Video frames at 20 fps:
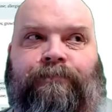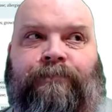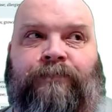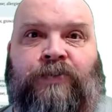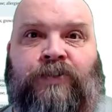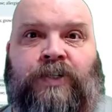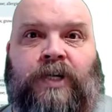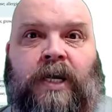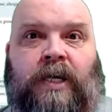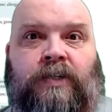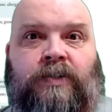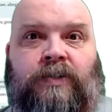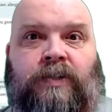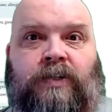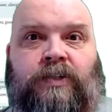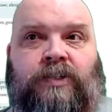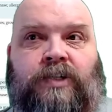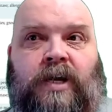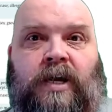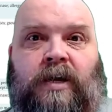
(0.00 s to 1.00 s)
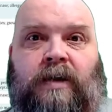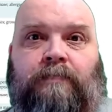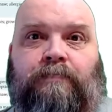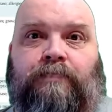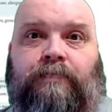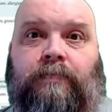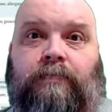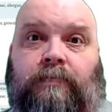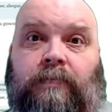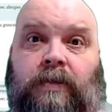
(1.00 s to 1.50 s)
Change the shape,
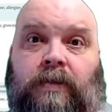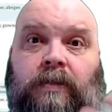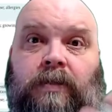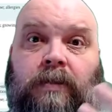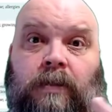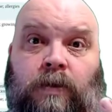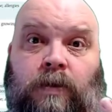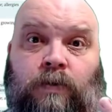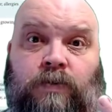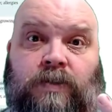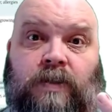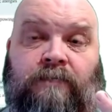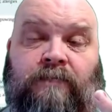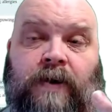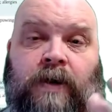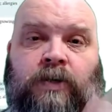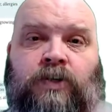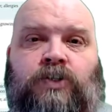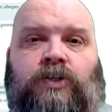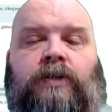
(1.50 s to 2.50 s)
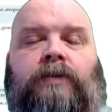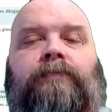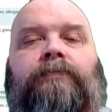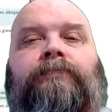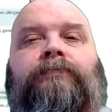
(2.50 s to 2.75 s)
lose the function.